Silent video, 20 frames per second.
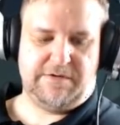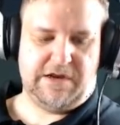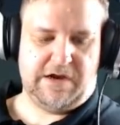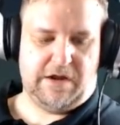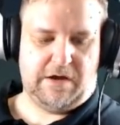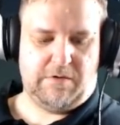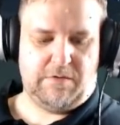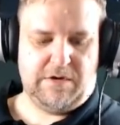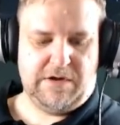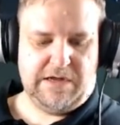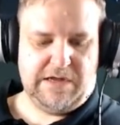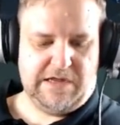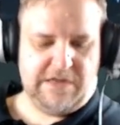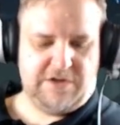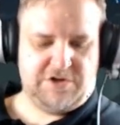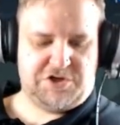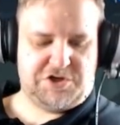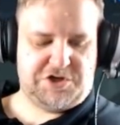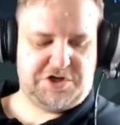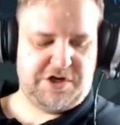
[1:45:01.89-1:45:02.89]
You know,
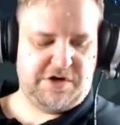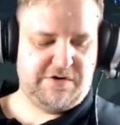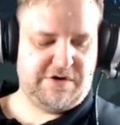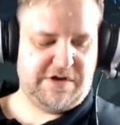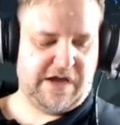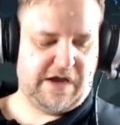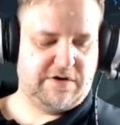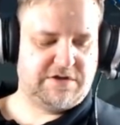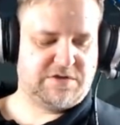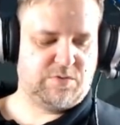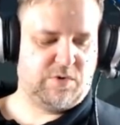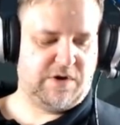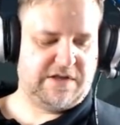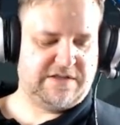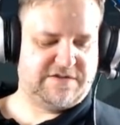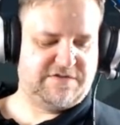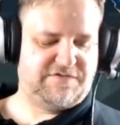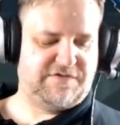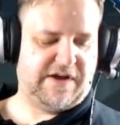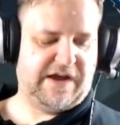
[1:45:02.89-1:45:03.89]
studios are wanting
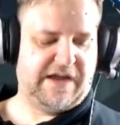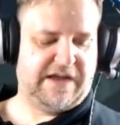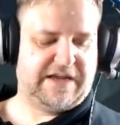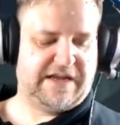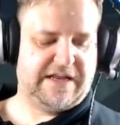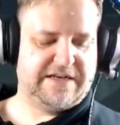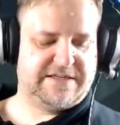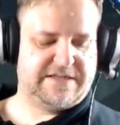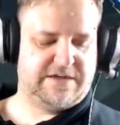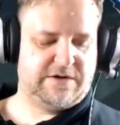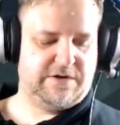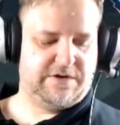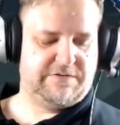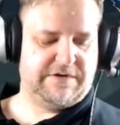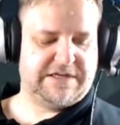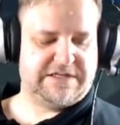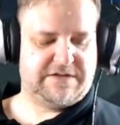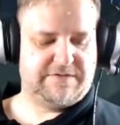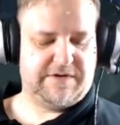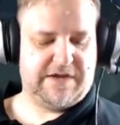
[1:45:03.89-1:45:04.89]
to fight against it, all the
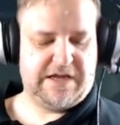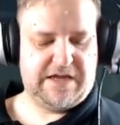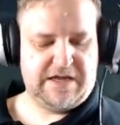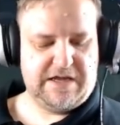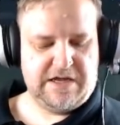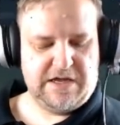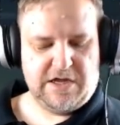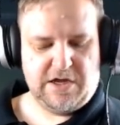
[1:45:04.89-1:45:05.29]
rest of it.